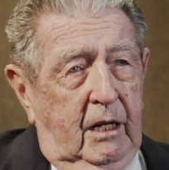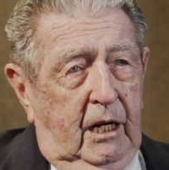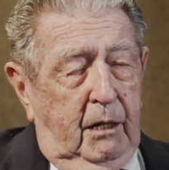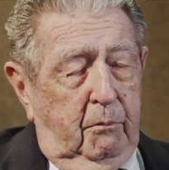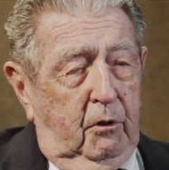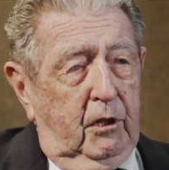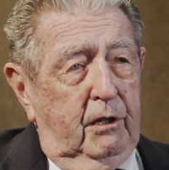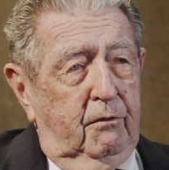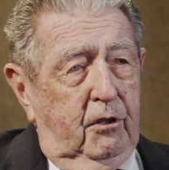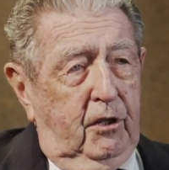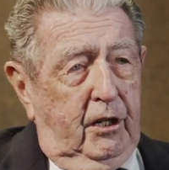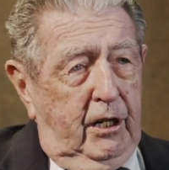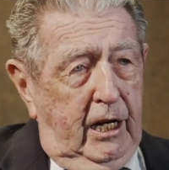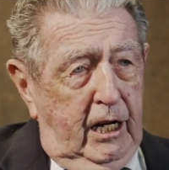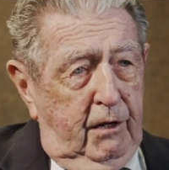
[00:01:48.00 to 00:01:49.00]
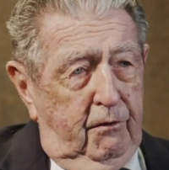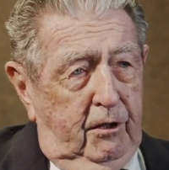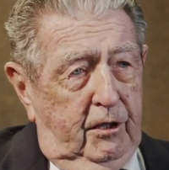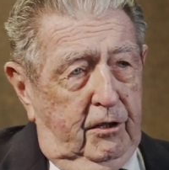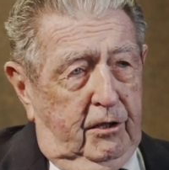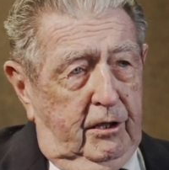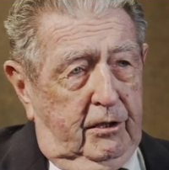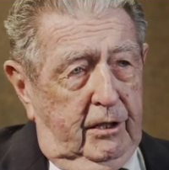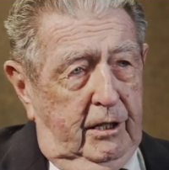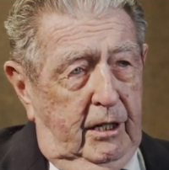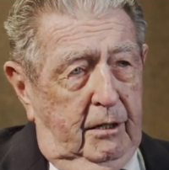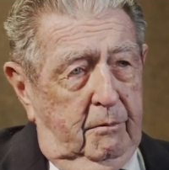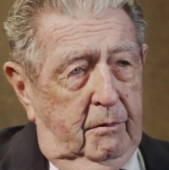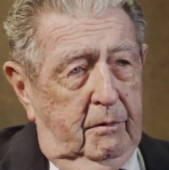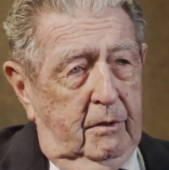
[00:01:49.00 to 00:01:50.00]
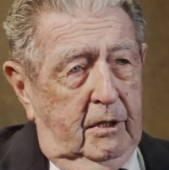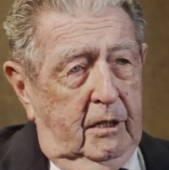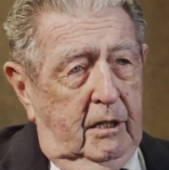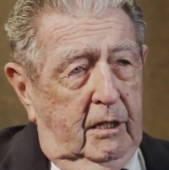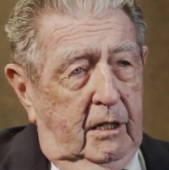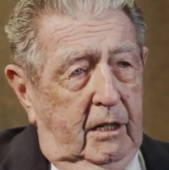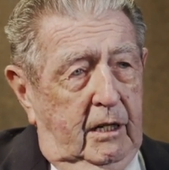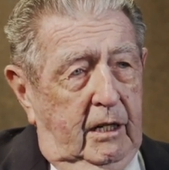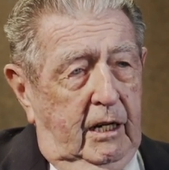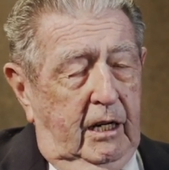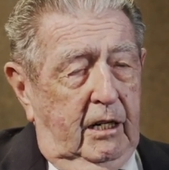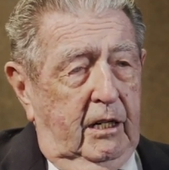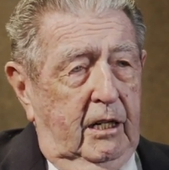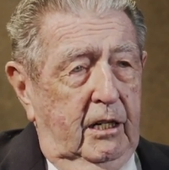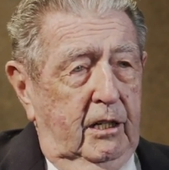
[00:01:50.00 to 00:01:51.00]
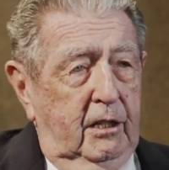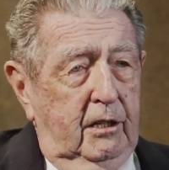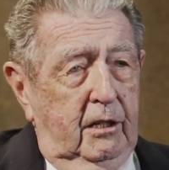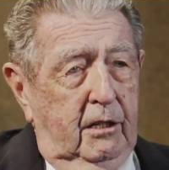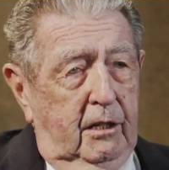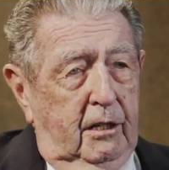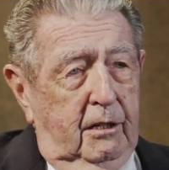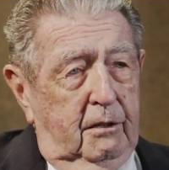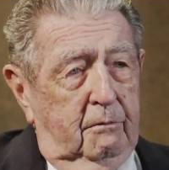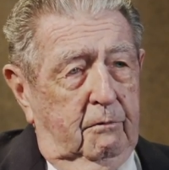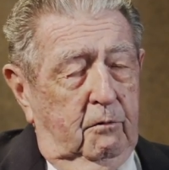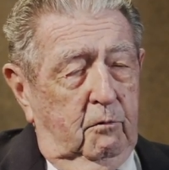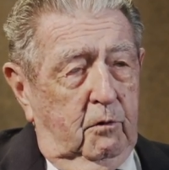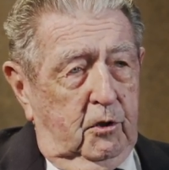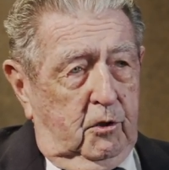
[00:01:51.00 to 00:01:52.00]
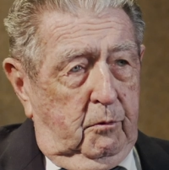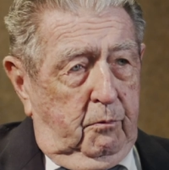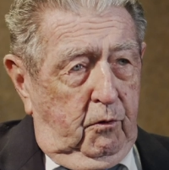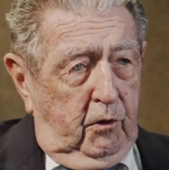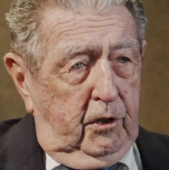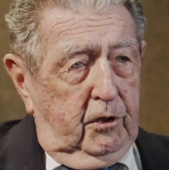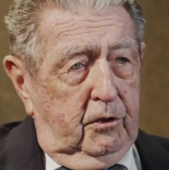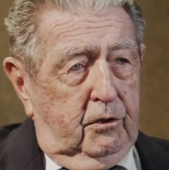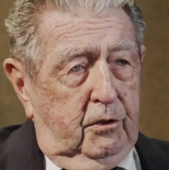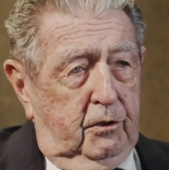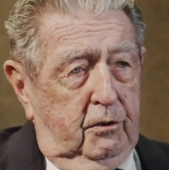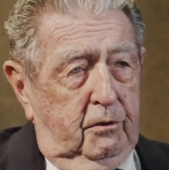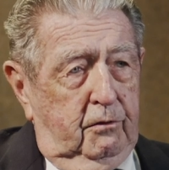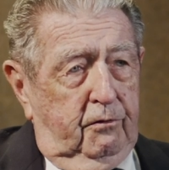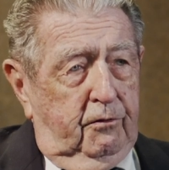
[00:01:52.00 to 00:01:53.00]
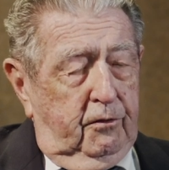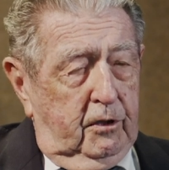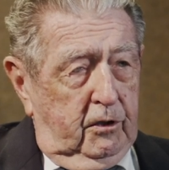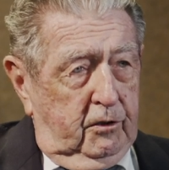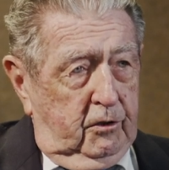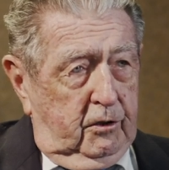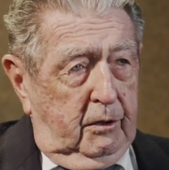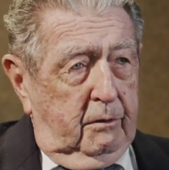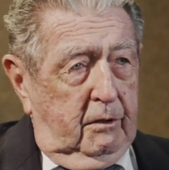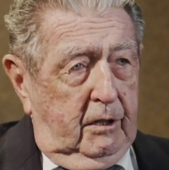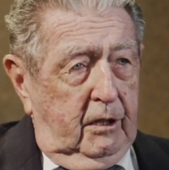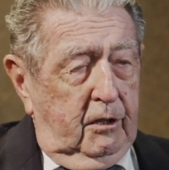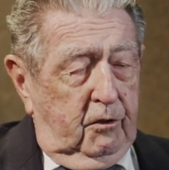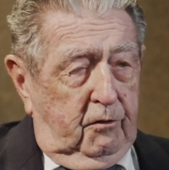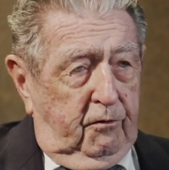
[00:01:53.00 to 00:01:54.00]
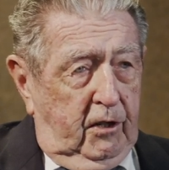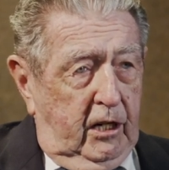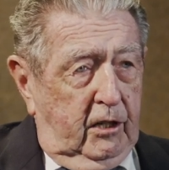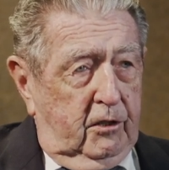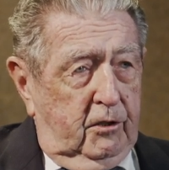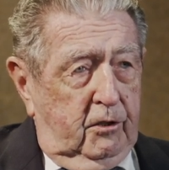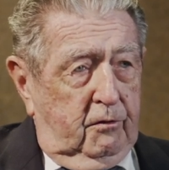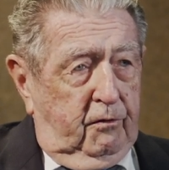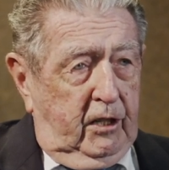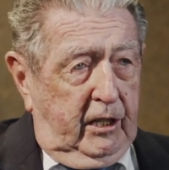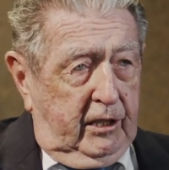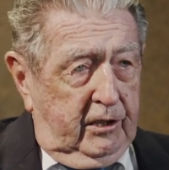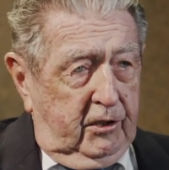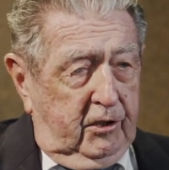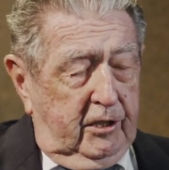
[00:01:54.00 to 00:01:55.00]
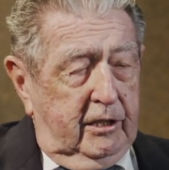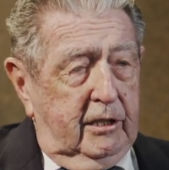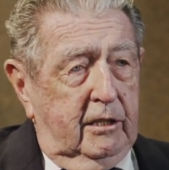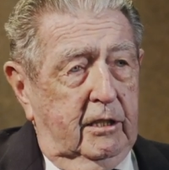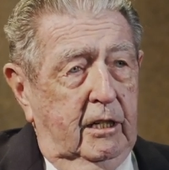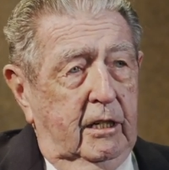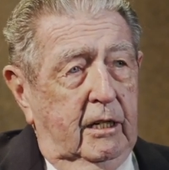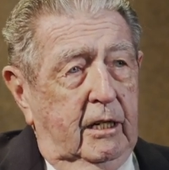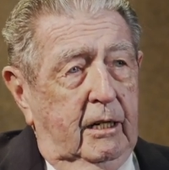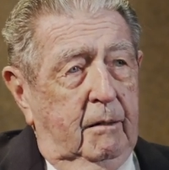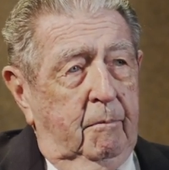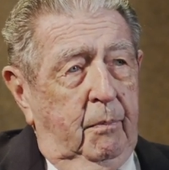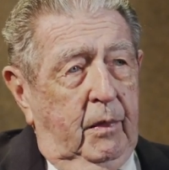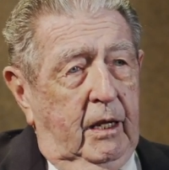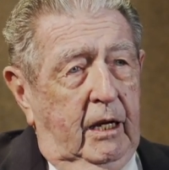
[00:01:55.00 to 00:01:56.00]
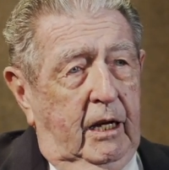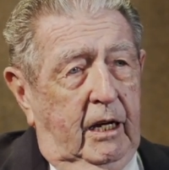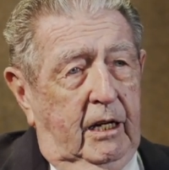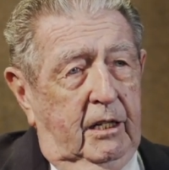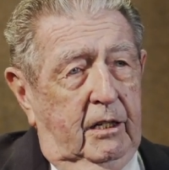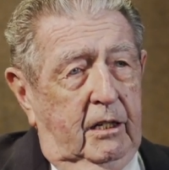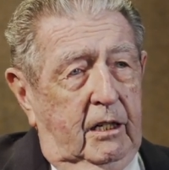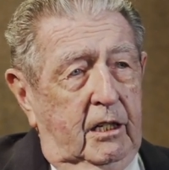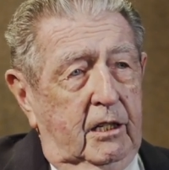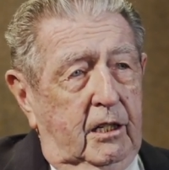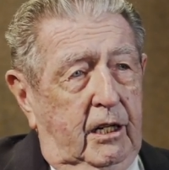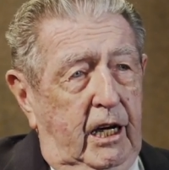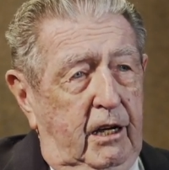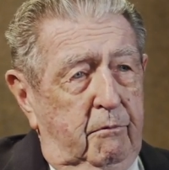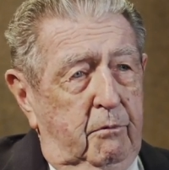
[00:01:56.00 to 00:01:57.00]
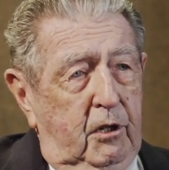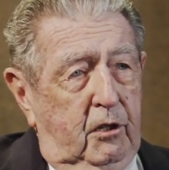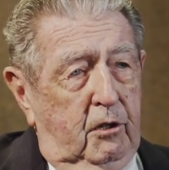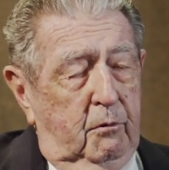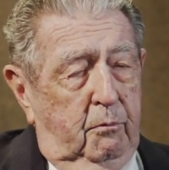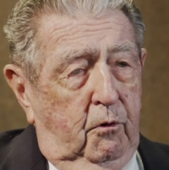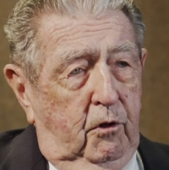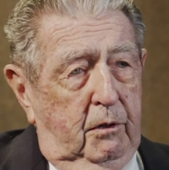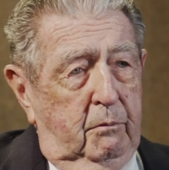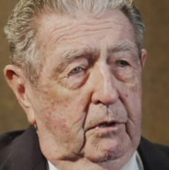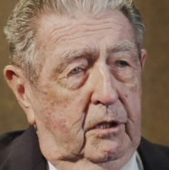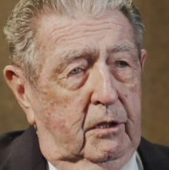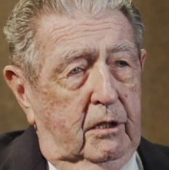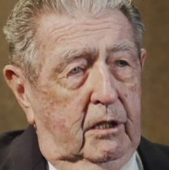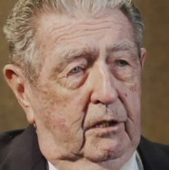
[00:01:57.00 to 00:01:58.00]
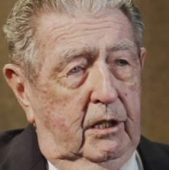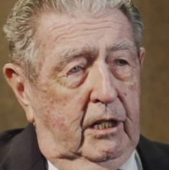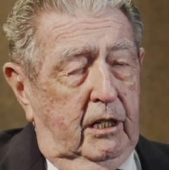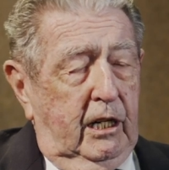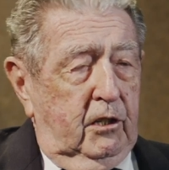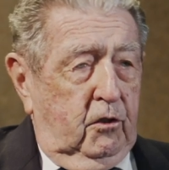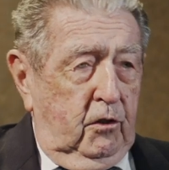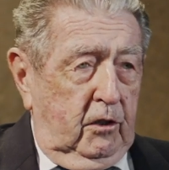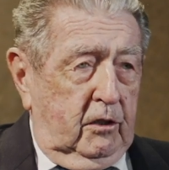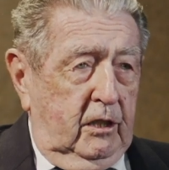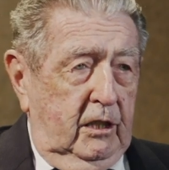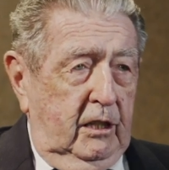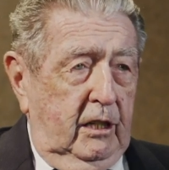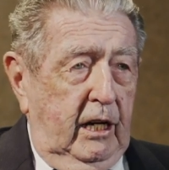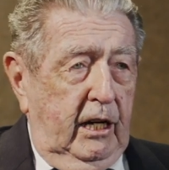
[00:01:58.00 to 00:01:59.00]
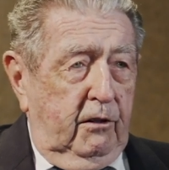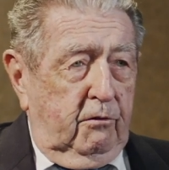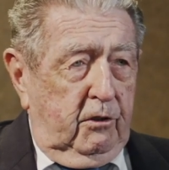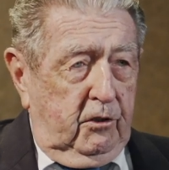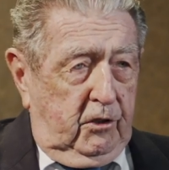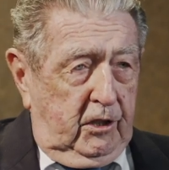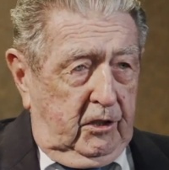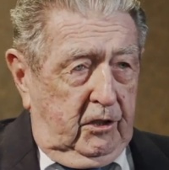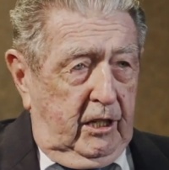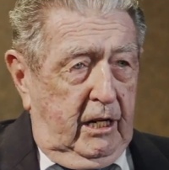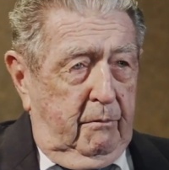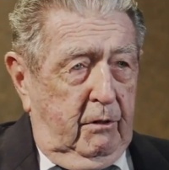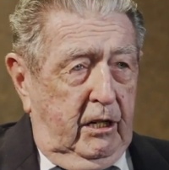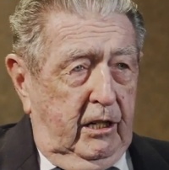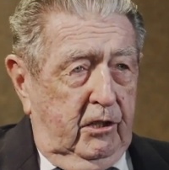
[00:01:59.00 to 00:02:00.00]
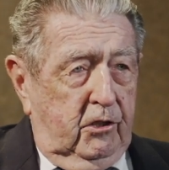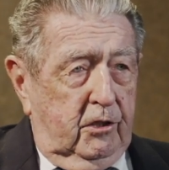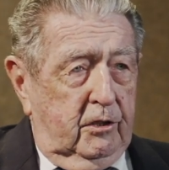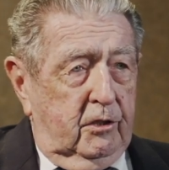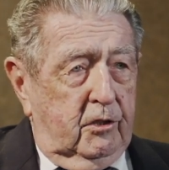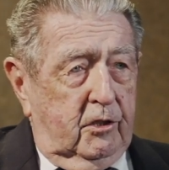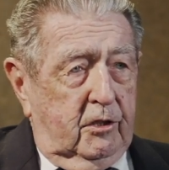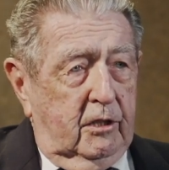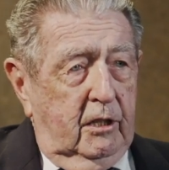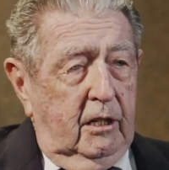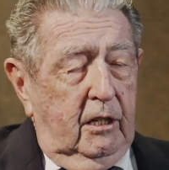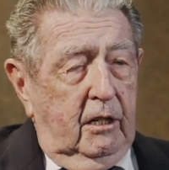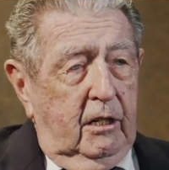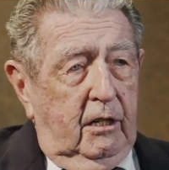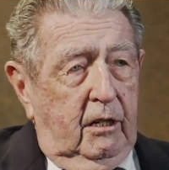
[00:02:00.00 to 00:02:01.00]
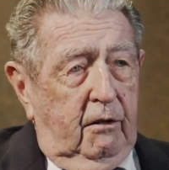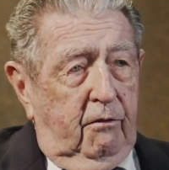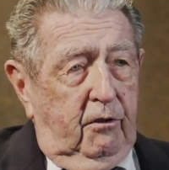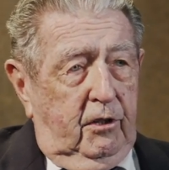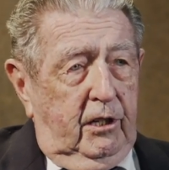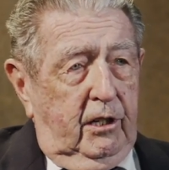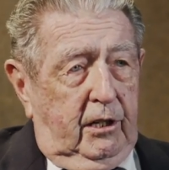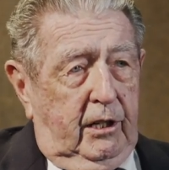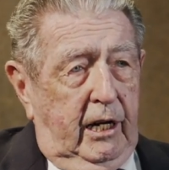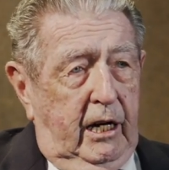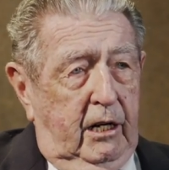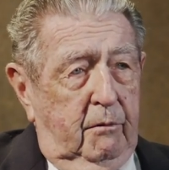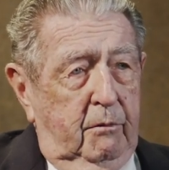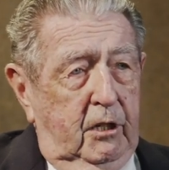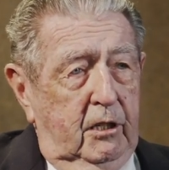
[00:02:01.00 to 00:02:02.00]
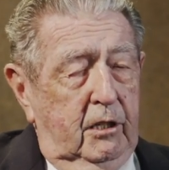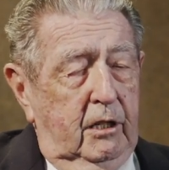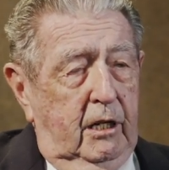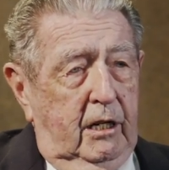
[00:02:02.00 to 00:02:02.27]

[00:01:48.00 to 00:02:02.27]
I believe, in the Navy at the time, and he uh, was appointed to fill his his father's vacancy and he gave me the appointment and then i took the entrance examinations for the academy